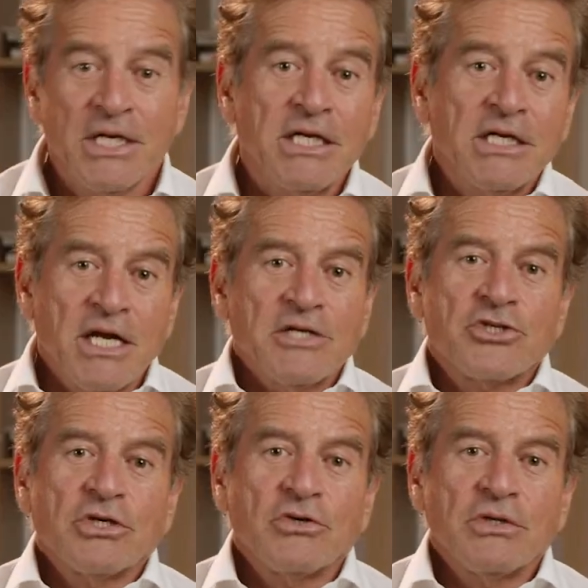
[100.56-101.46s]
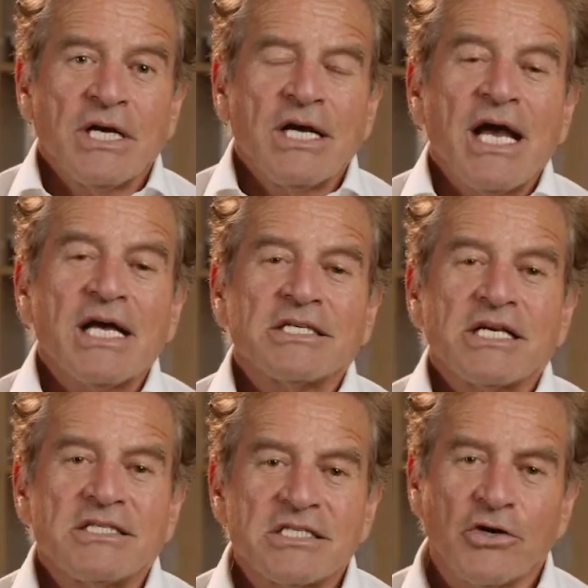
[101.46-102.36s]
In a nutshell, as
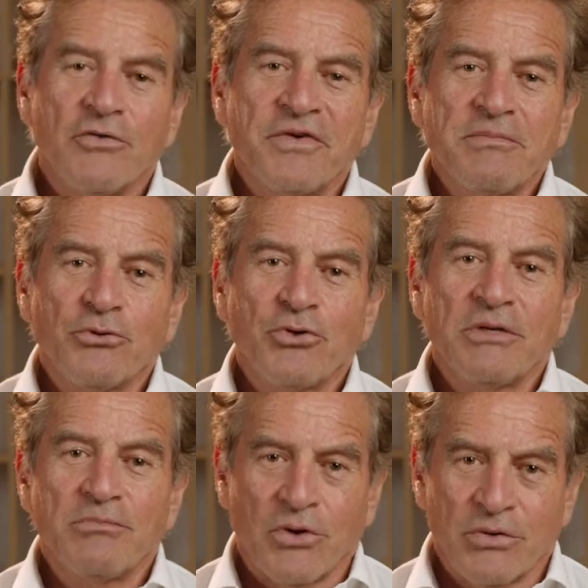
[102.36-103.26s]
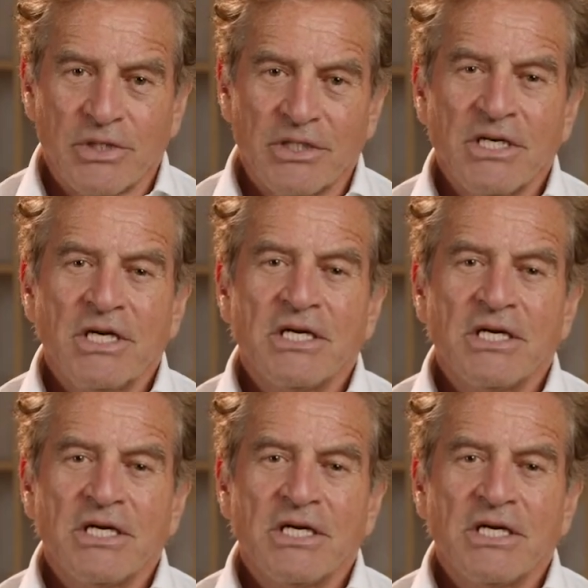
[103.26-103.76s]
a self-employed borrower,